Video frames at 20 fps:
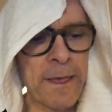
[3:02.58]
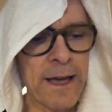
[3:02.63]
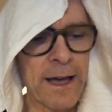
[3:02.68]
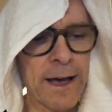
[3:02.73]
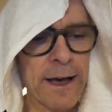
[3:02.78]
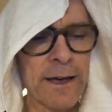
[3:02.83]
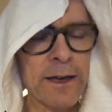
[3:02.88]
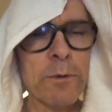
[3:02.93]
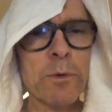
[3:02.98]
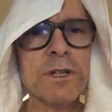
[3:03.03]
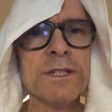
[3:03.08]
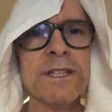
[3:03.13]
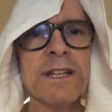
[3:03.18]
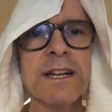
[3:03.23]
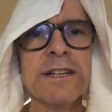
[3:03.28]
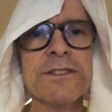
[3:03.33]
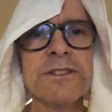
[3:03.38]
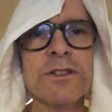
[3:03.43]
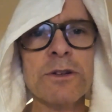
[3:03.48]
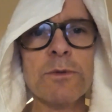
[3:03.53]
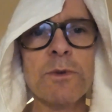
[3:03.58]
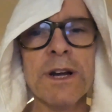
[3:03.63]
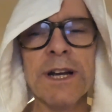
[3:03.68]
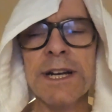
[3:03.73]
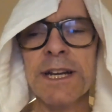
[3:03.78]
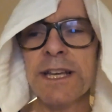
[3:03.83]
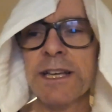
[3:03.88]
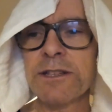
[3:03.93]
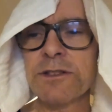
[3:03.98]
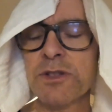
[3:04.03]
It was nice to
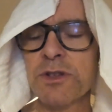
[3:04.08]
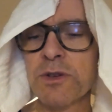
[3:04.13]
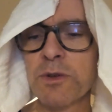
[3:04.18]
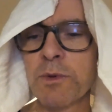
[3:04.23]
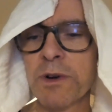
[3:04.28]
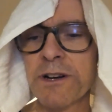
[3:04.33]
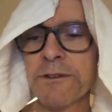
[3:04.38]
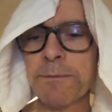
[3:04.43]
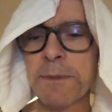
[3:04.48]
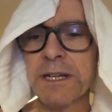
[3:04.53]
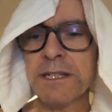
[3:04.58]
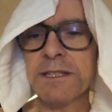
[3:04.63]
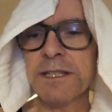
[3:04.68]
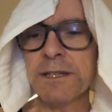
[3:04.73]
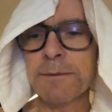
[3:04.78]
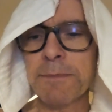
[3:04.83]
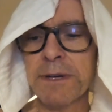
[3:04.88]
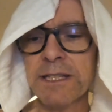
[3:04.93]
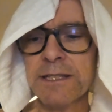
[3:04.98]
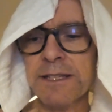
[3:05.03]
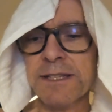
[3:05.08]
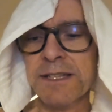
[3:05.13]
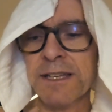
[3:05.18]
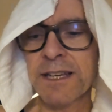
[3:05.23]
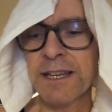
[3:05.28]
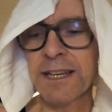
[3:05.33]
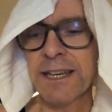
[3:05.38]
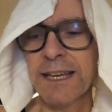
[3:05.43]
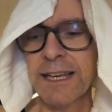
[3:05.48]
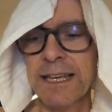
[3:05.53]
run into one of my teammates,
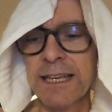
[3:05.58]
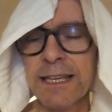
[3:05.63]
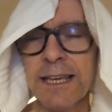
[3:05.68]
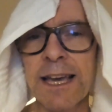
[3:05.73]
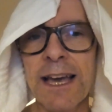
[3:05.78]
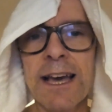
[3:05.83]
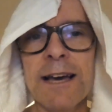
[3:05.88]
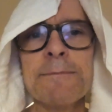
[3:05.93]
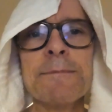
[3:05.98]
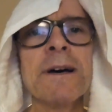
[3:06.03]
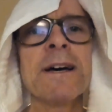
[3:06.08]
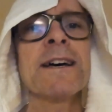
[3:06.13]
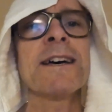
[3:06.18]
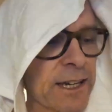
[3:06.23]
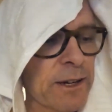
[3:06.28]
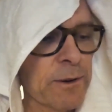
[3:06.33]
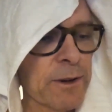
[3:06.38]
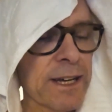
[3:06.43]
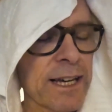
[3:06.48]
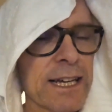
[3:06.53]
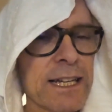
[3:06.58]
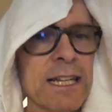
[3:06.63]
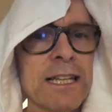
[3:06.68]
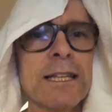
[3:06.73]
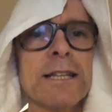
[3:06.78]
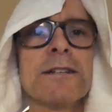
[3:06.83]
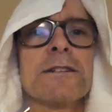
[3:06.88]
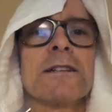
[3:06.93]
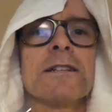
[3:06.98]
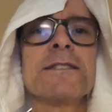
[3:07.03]
Cam. We had a
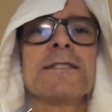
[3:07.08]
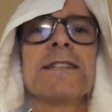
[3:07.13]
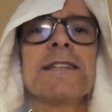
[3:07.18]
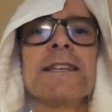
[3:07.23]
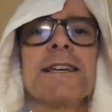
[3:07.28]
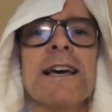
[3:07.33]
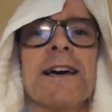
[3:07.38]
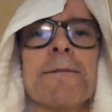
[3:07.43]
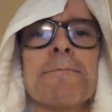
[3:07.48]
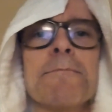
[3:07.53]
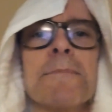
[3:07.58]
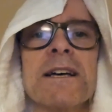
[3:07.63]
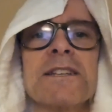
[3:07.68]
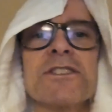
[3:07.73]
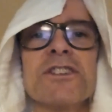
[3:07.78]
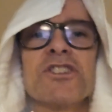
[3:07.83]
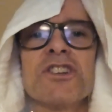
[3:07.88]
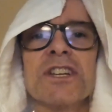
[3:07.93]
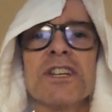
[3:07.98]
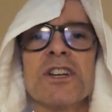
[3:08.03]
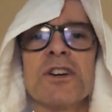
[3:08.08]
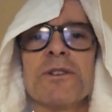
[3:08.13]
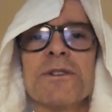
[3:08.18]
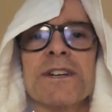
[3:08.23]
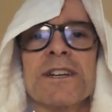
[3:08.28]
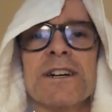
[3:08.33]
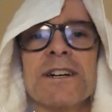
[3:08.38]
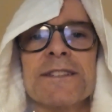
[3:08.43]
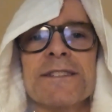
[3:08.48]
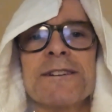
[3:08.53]
little DM messaging
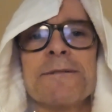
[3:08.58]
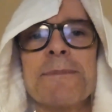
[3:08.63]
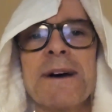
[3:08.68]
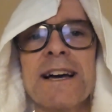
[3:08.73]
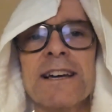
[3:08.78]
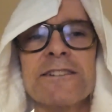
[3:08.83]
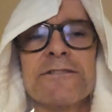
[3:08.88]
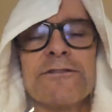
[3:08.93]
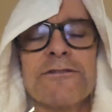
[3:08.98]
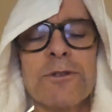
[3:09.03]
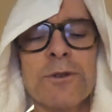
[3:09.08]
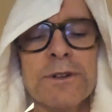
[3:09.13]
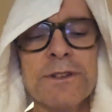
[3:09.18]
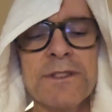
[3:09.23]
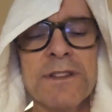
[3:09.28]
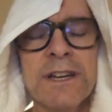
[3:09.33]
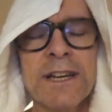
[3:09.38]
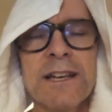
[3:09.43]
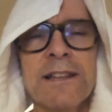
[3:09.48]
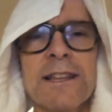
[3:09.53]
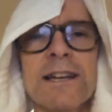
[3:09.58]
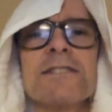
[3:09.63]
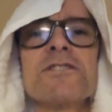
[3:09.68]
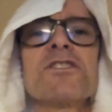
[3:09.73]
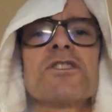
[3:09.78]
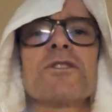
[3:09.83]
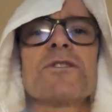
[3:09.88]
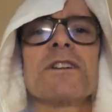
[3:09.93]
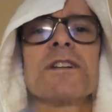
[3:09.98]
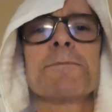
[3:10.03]
going on there back and forth. That
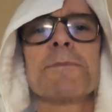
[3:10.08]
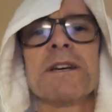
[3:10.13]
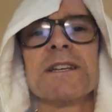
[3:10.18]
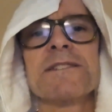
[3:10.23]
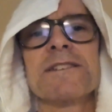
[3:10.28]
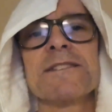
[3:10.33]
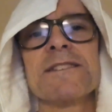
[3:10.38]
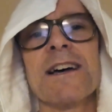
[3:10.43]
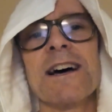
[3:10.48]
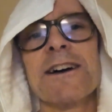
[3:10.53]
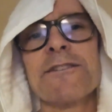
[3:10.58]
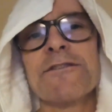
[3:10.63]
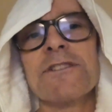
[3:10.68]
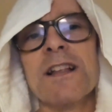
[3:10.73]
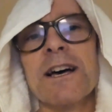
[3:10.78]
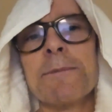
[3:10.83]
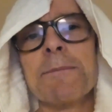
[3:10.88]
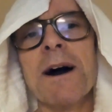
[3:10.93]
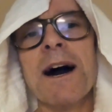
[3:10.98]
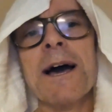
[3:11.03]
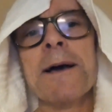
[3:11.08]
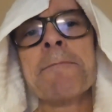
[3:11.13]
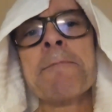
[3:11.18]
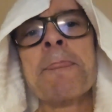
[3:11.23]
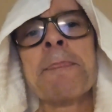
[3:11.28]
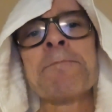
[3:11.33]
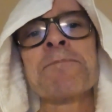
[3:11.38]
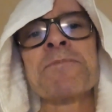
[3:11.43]
certainly makes the time fly by.